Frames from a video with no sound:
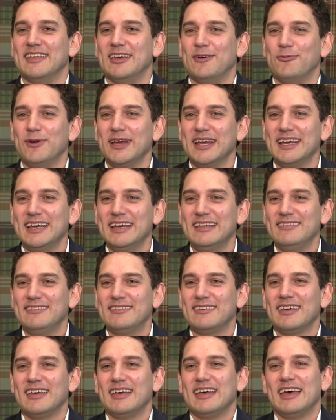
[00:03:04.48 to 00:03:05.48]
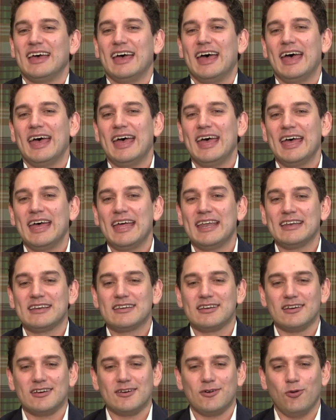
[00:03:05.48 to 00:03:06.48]
their wings,
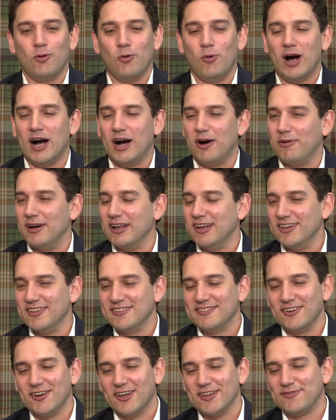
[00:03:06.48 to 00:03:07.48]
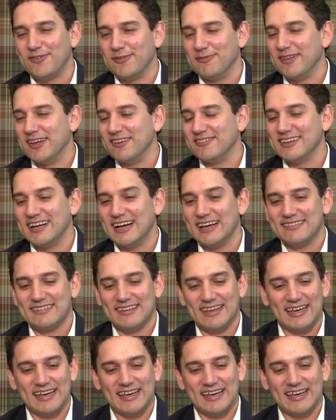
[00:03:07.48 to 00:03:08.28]
and wow, I learned a lot from those guys.